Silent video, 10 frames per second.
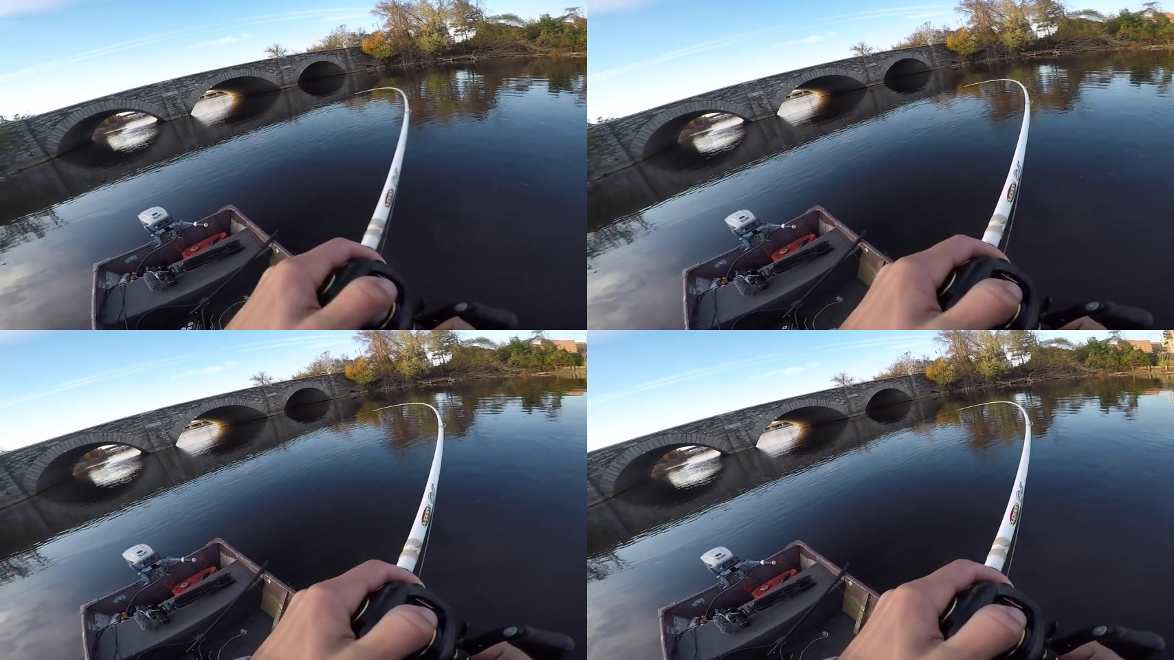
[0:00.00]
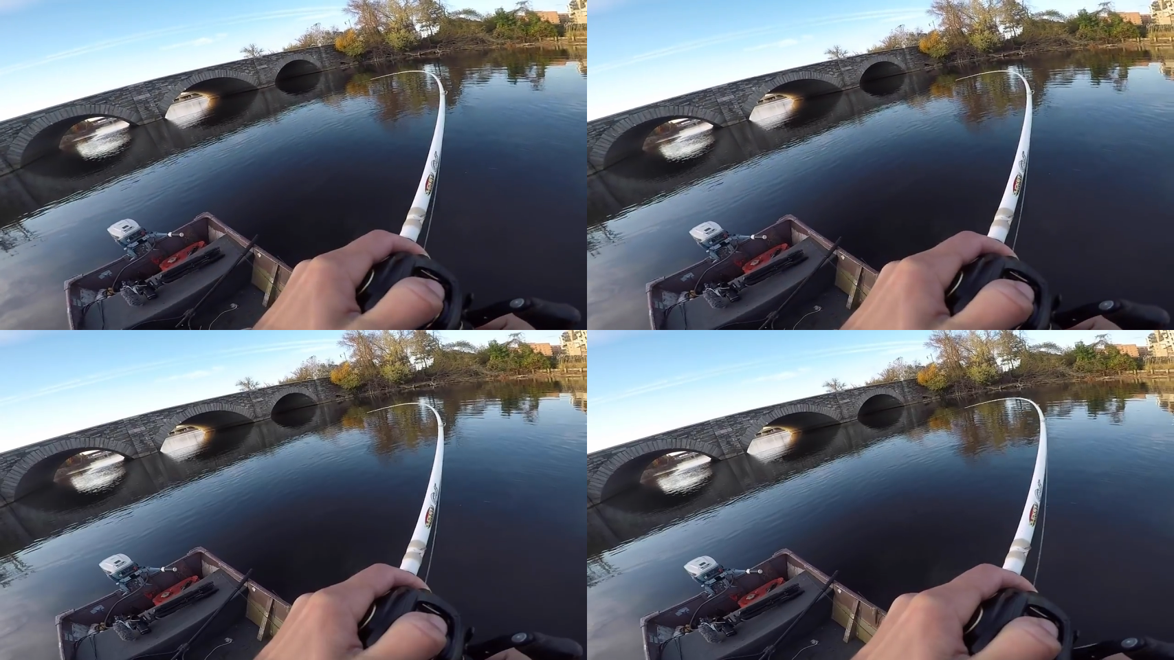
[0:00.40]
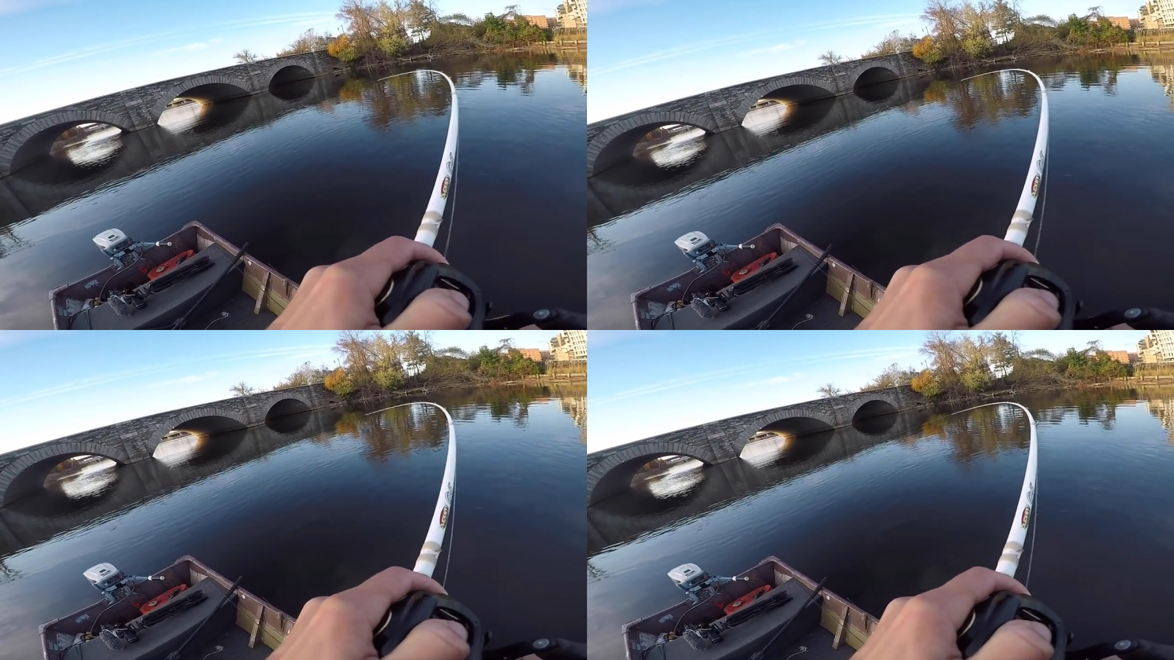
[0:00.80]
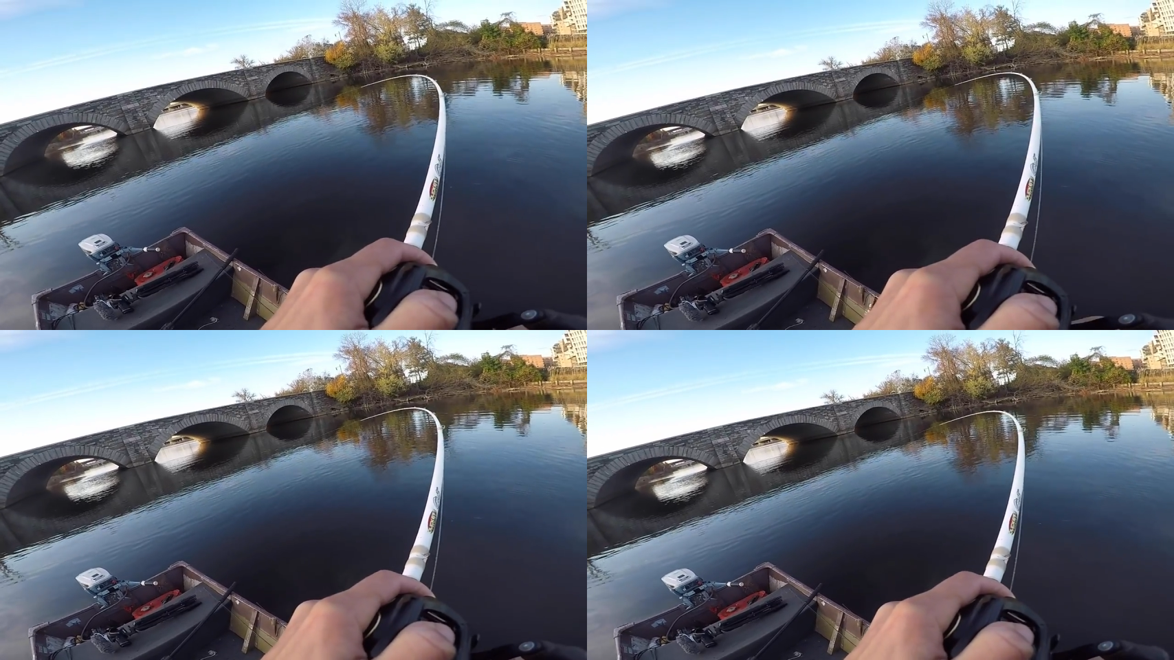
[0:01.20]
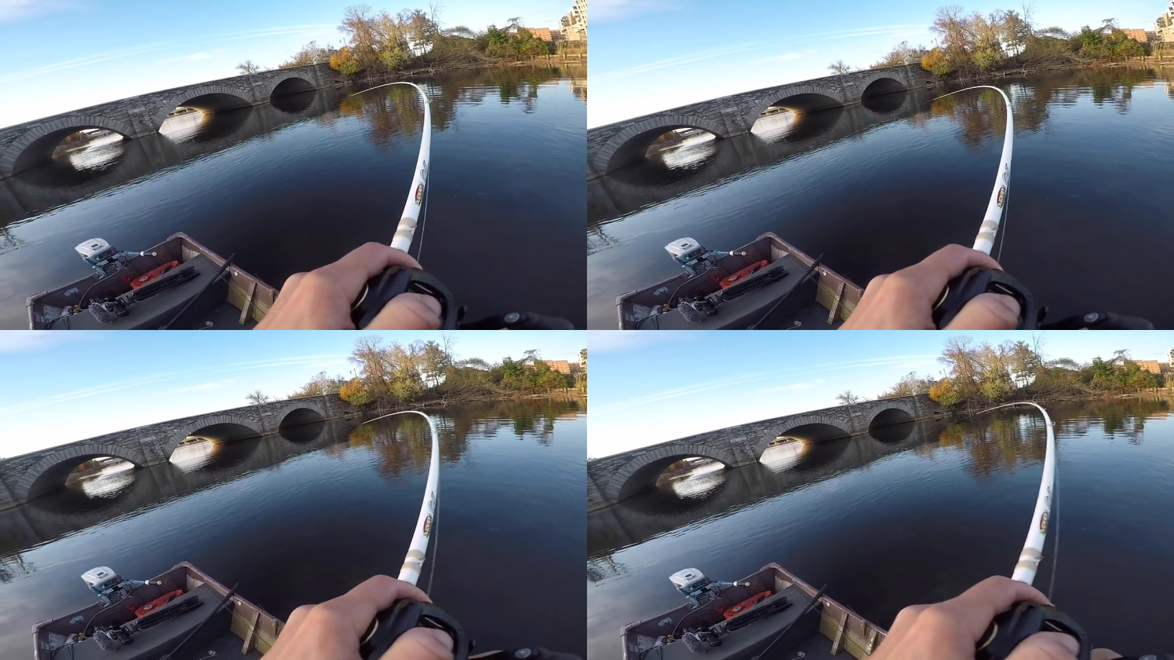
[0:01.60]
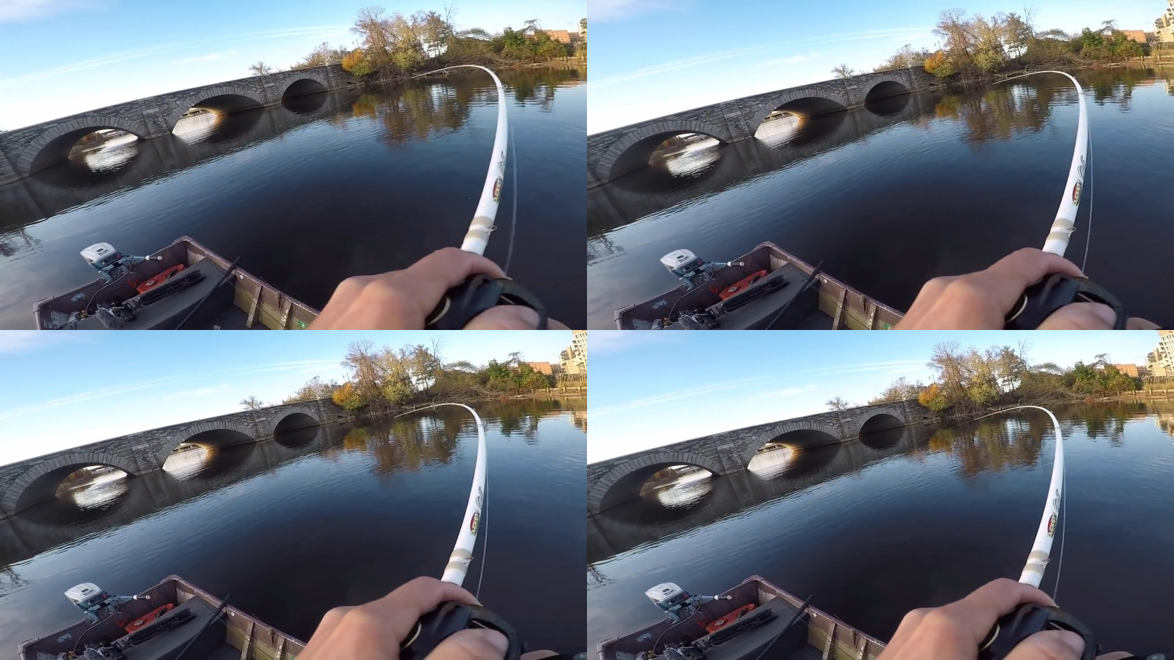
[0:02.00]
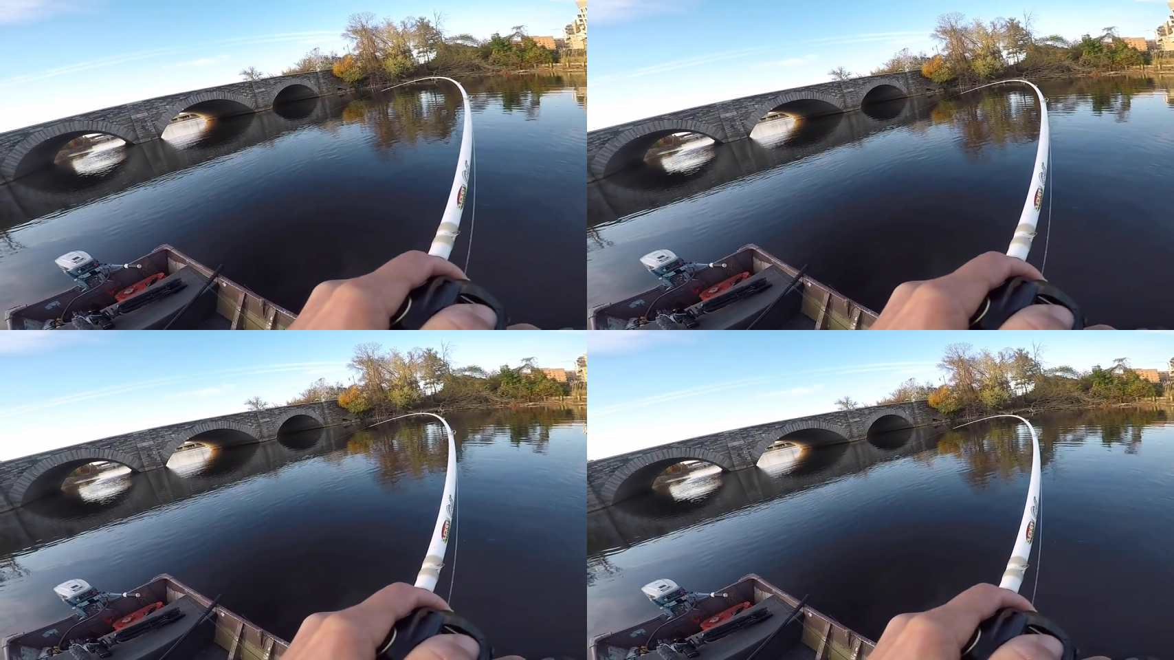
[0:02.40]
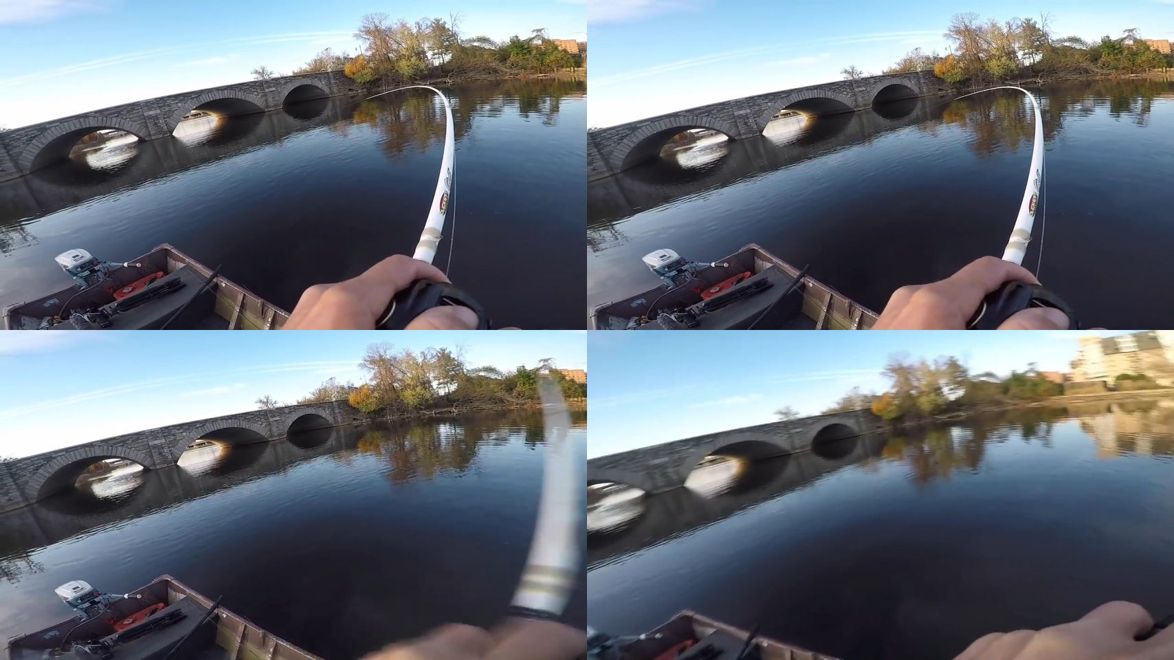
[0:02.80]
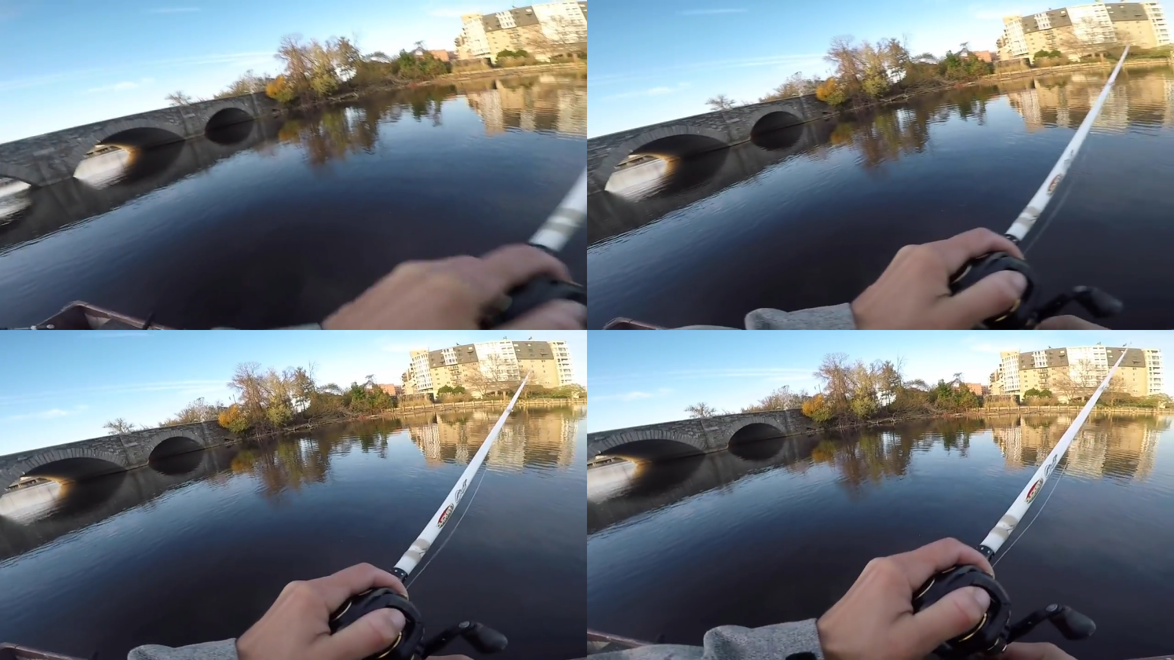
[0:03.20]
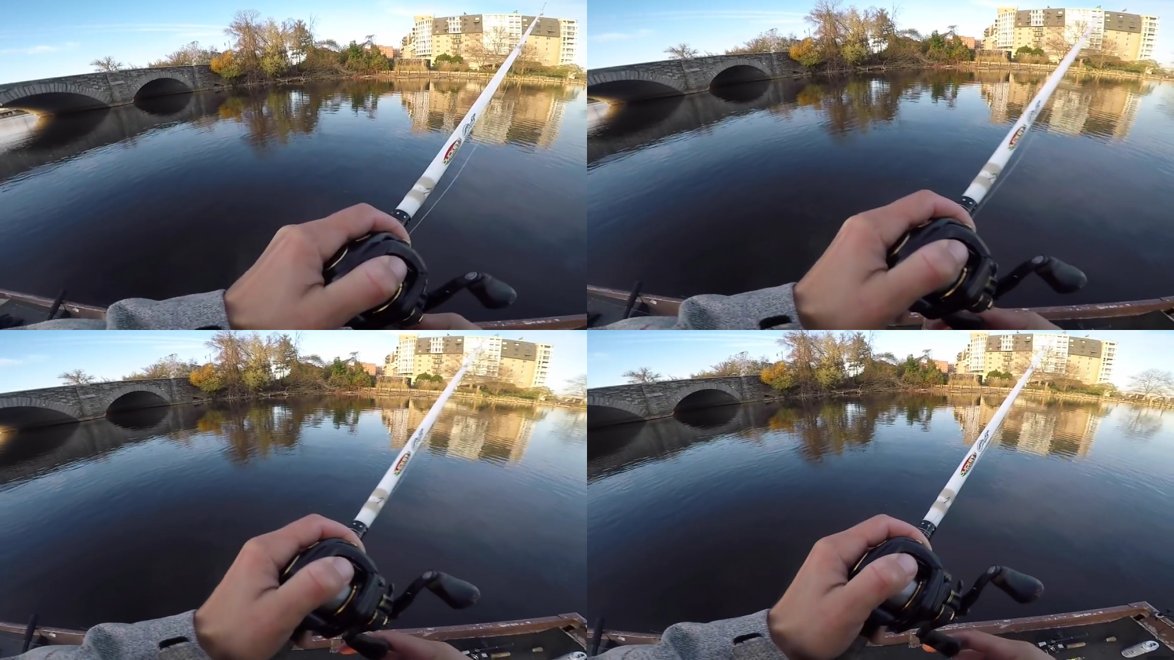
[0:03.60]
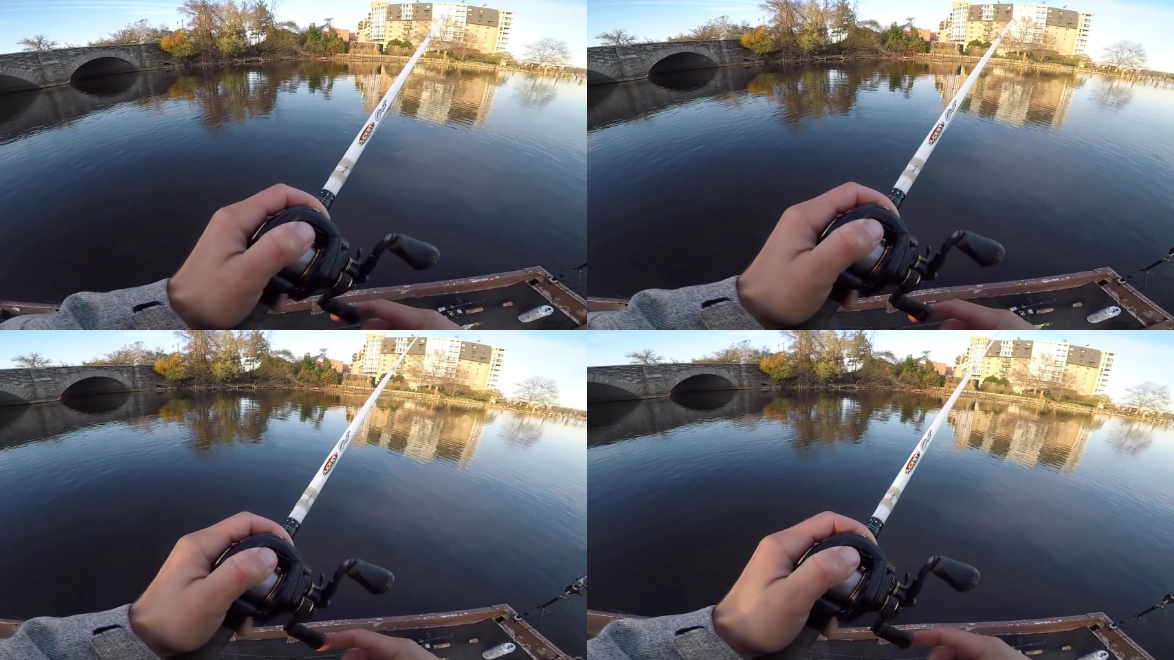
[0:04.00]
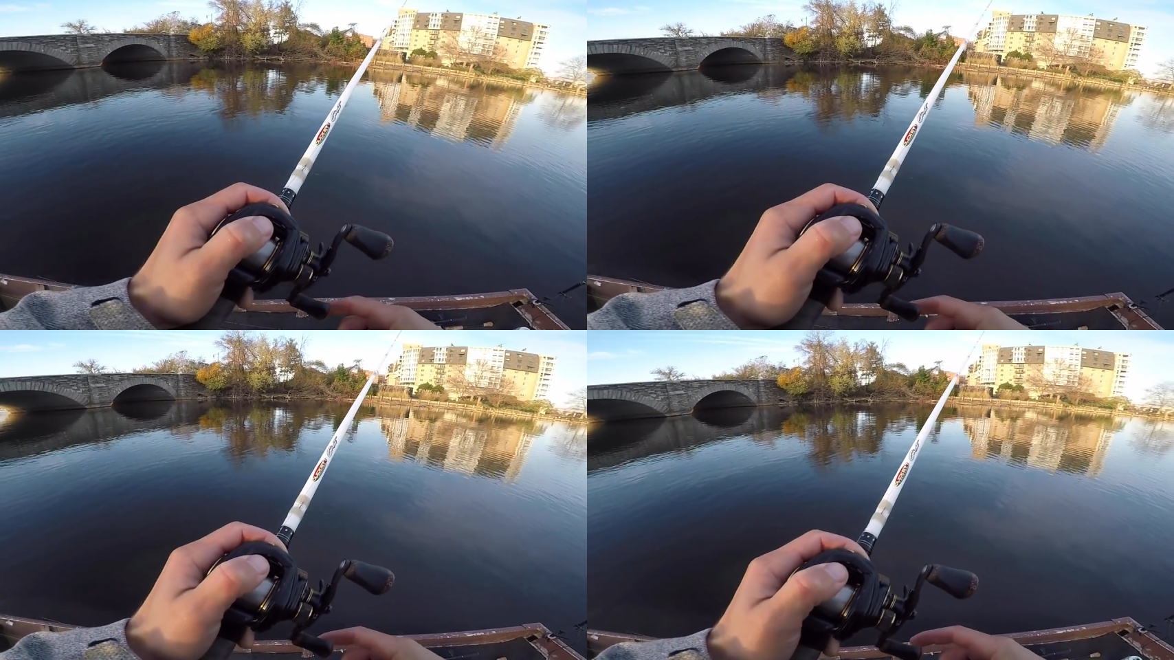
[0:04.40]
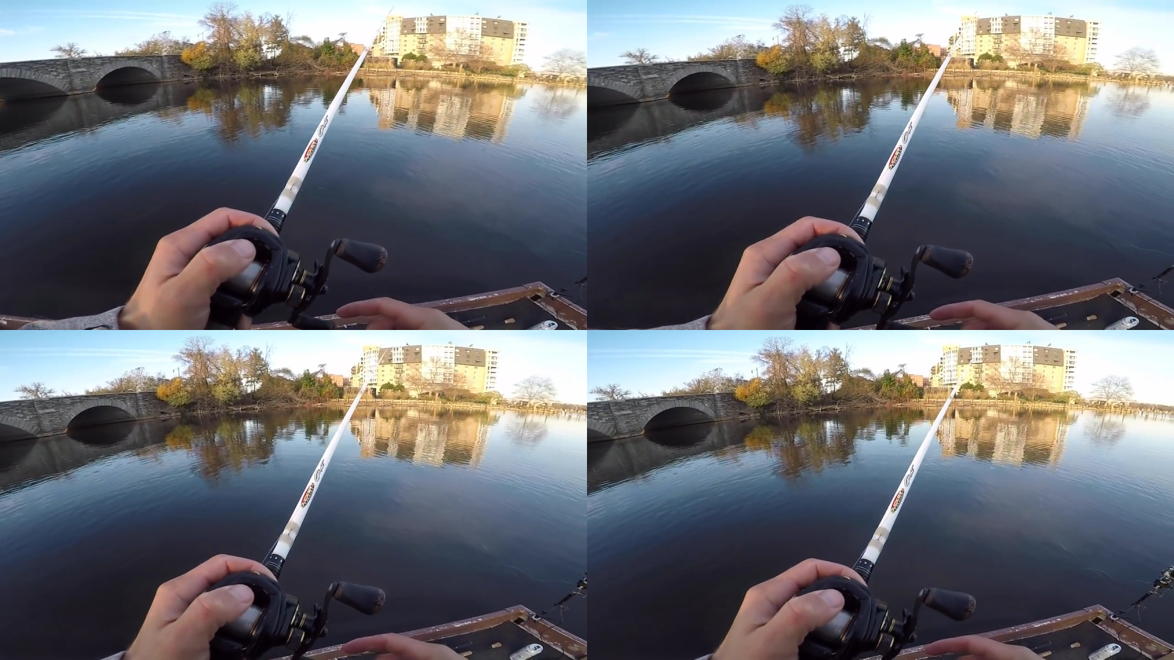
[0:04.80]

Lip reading: (no speaker visible)